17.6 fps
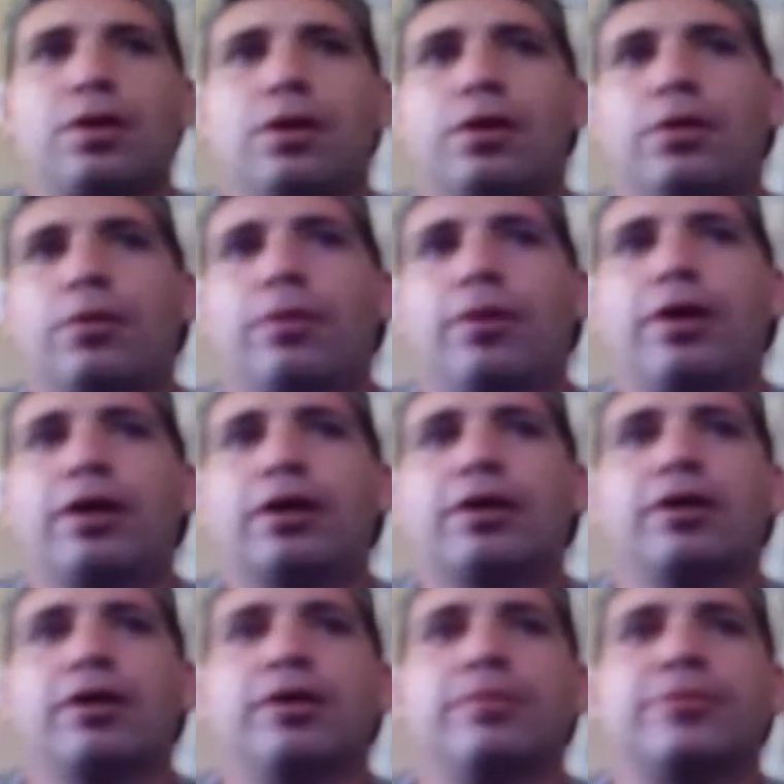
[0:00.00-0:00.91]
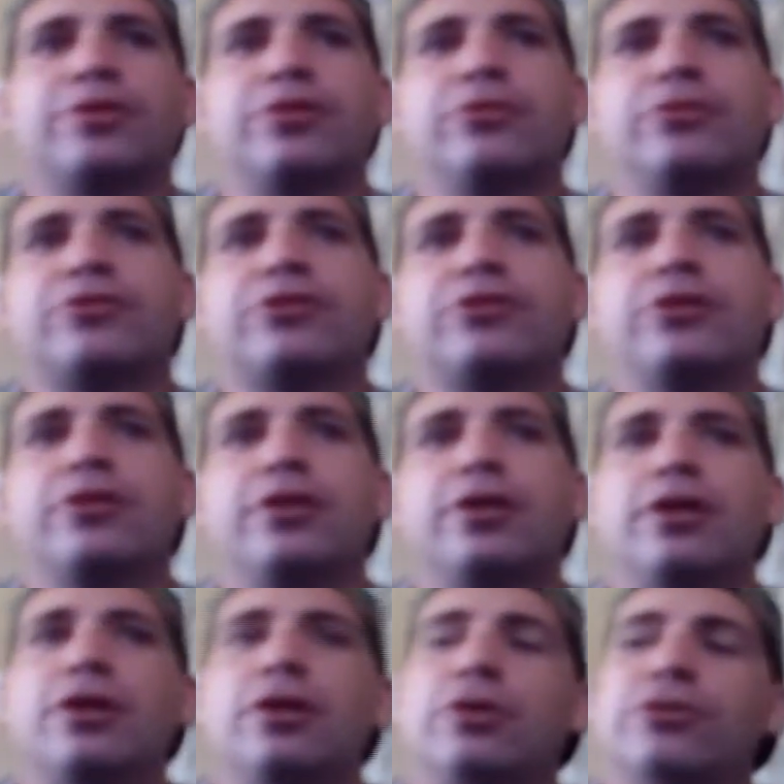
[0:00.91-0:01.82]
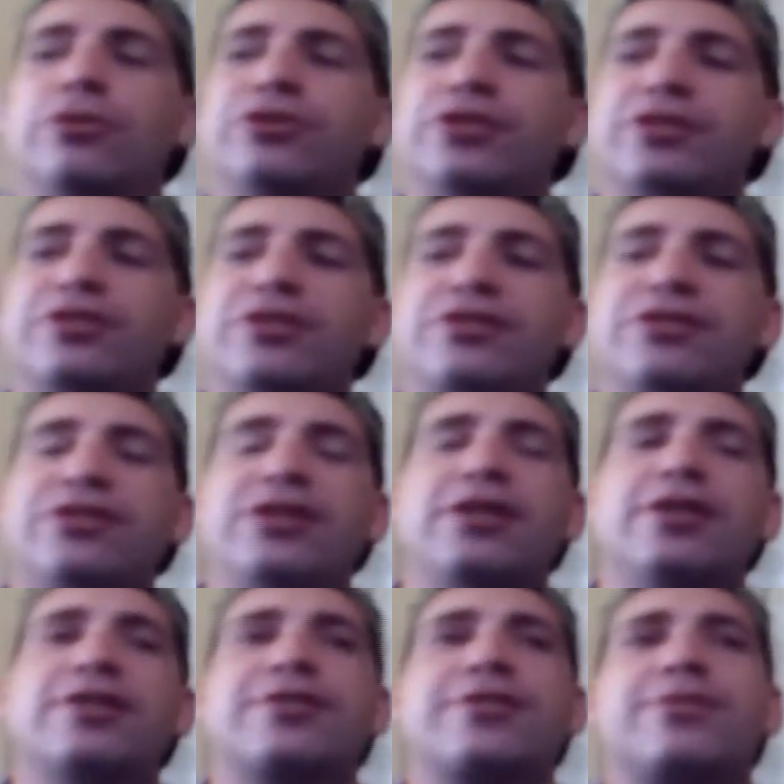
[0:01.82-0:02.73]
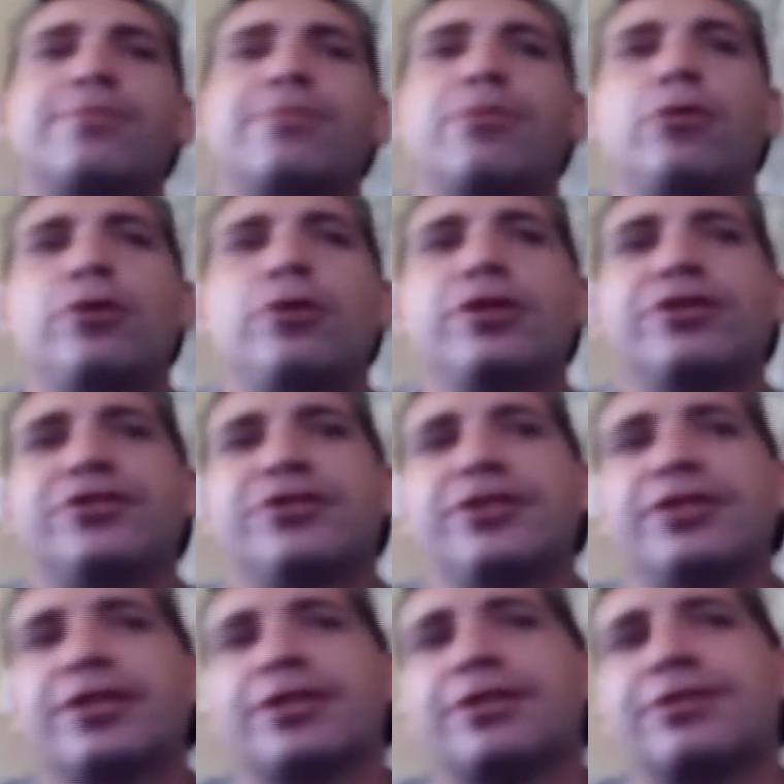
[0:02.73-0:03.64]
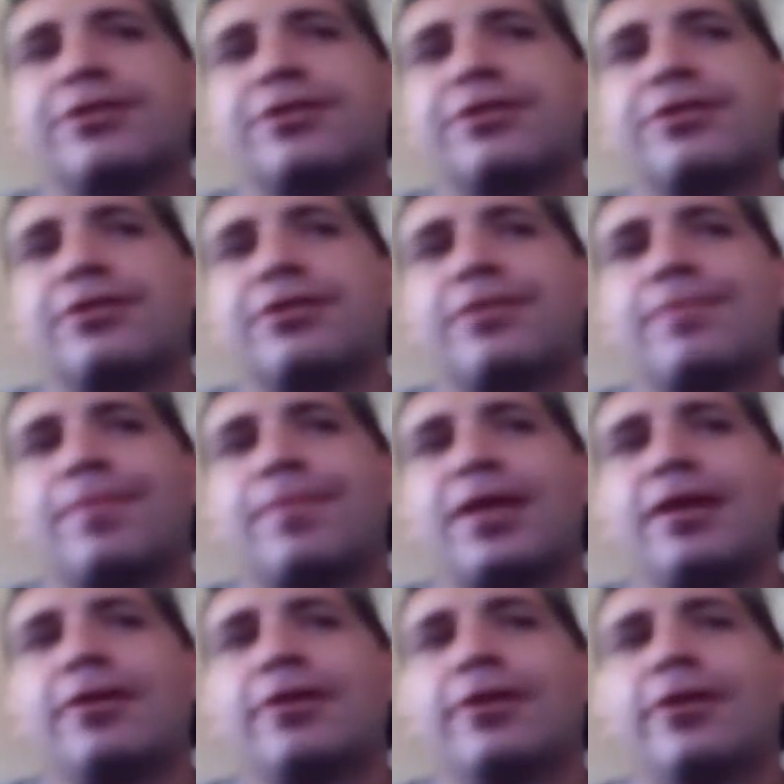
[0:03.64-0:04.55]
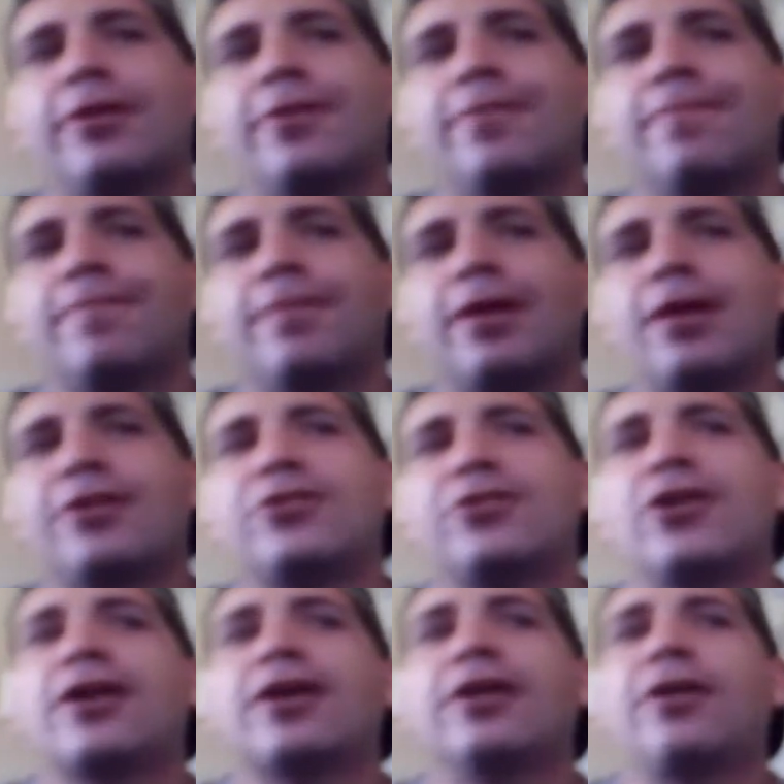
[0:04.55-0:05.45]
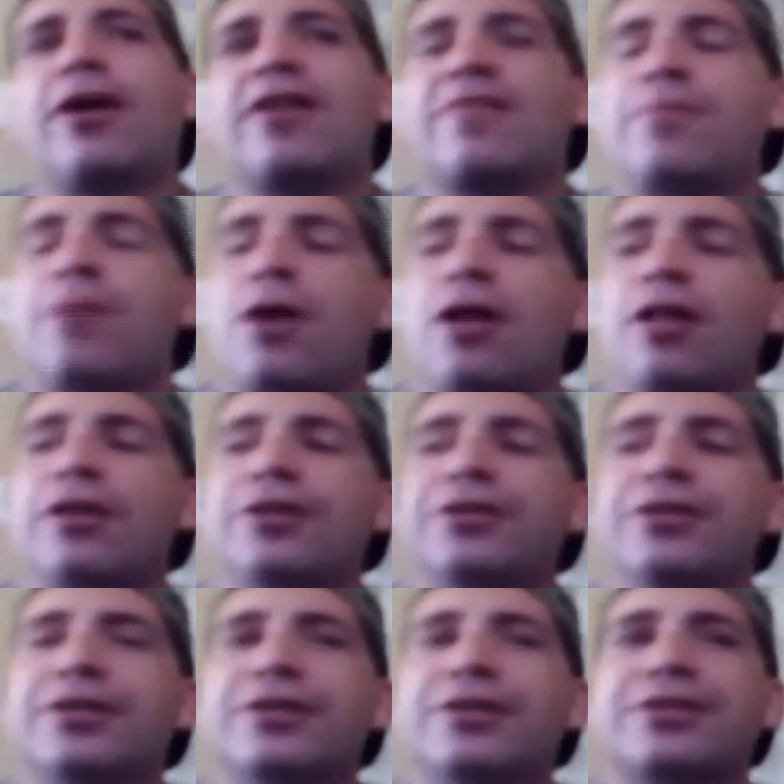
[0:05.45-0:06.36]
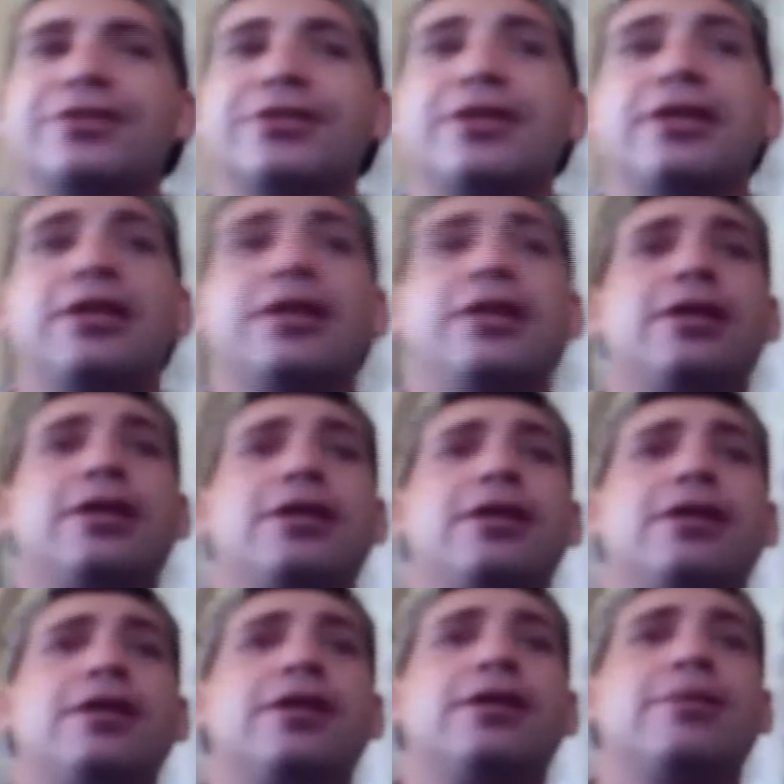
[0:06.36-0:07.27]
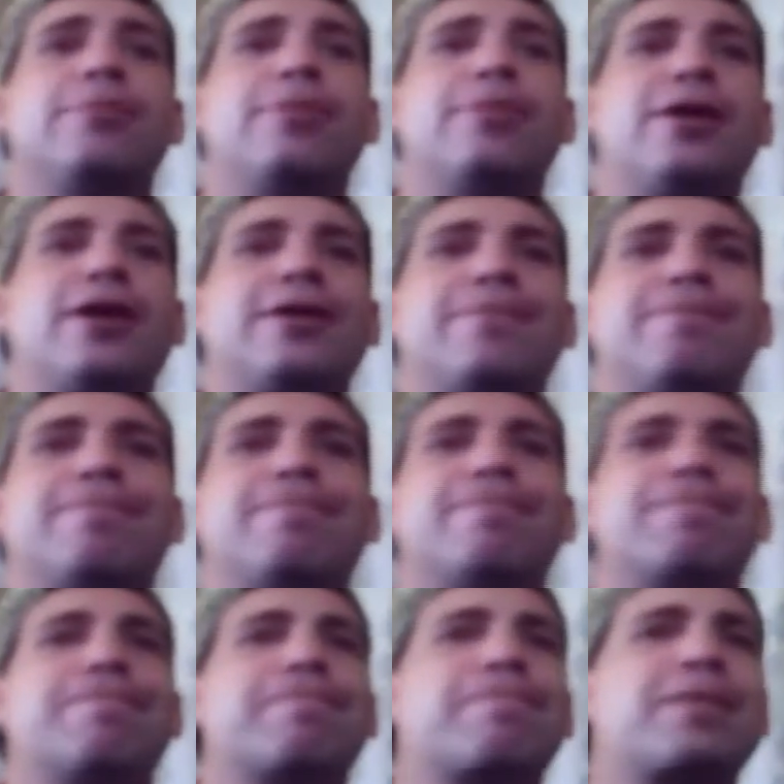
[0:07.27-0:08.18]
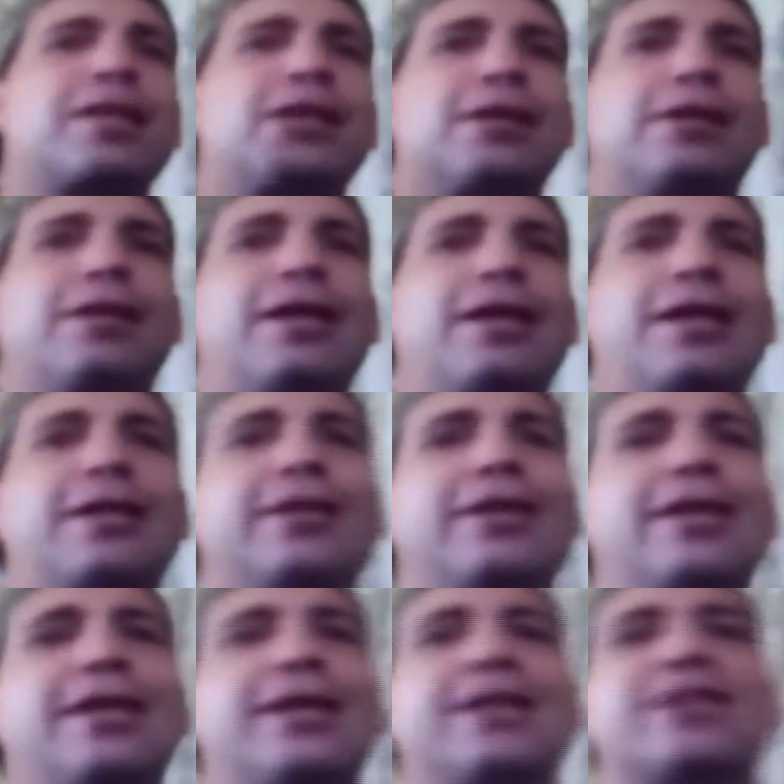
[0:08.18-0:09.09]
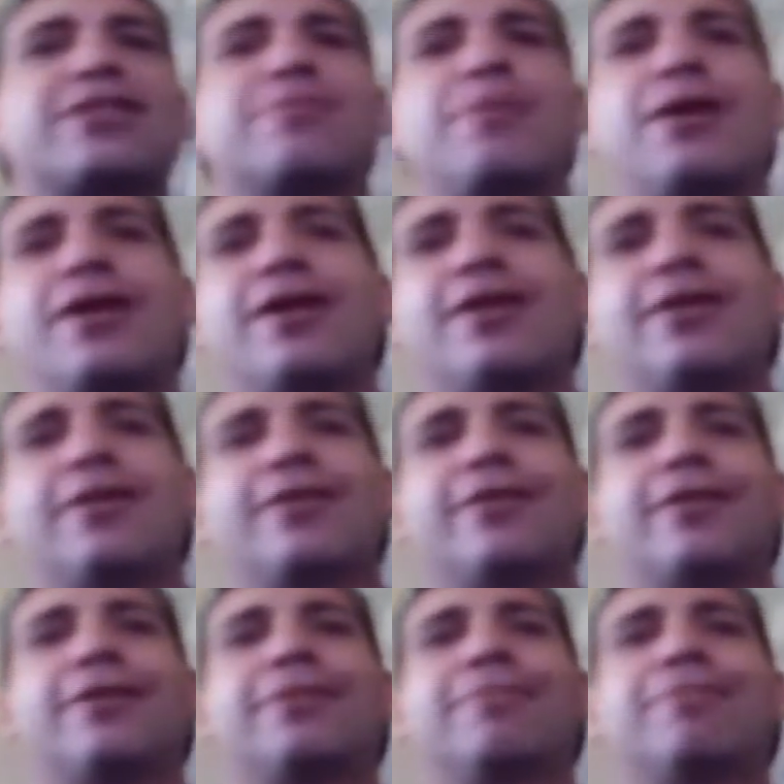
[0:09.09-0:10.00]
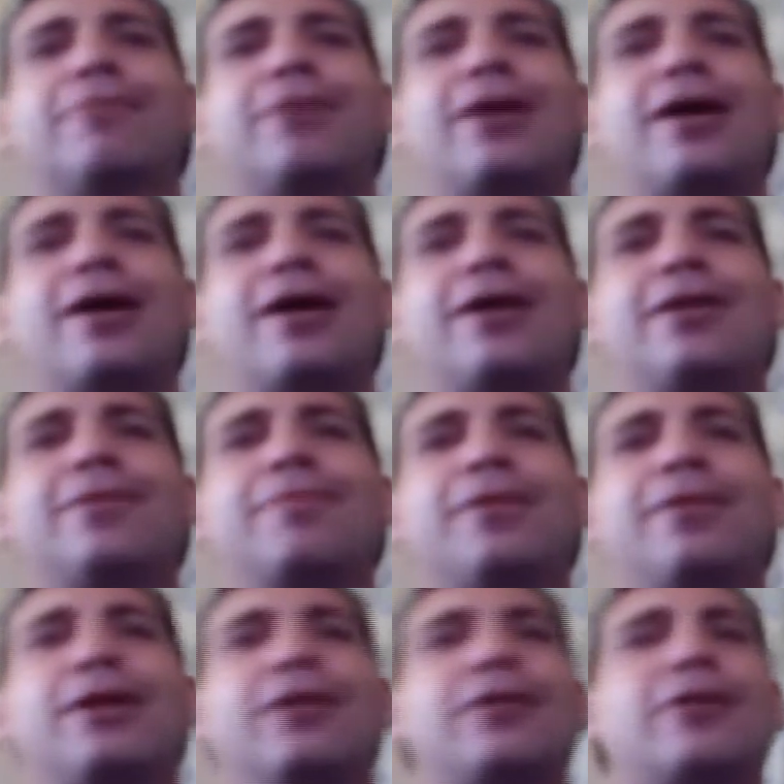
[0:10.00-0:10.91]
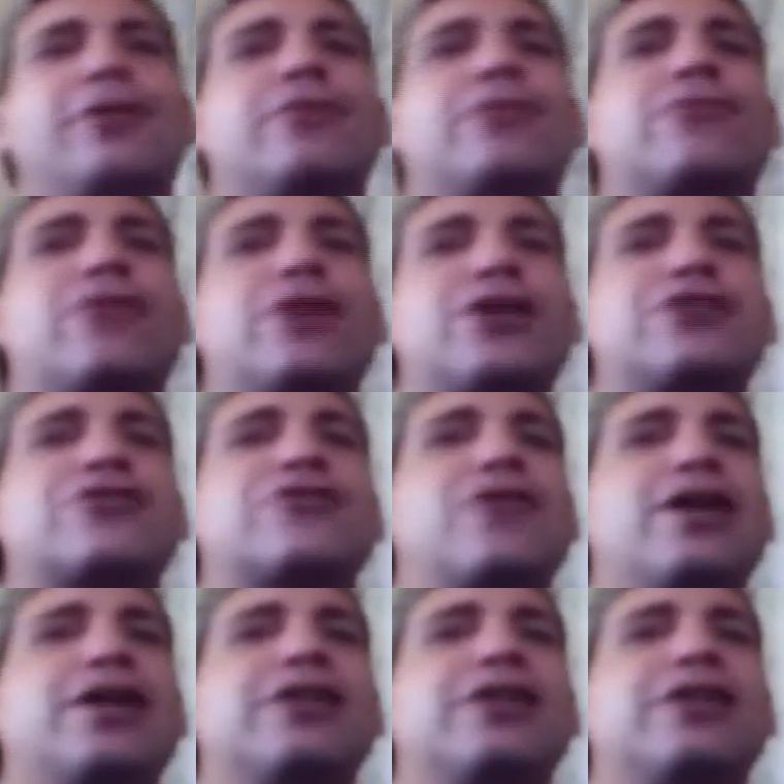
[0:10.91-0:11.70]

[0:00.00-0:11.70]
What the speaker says: Welcome to Studio 66.6. And I talk a lot of politics, but lately it's been, well, a little frustrating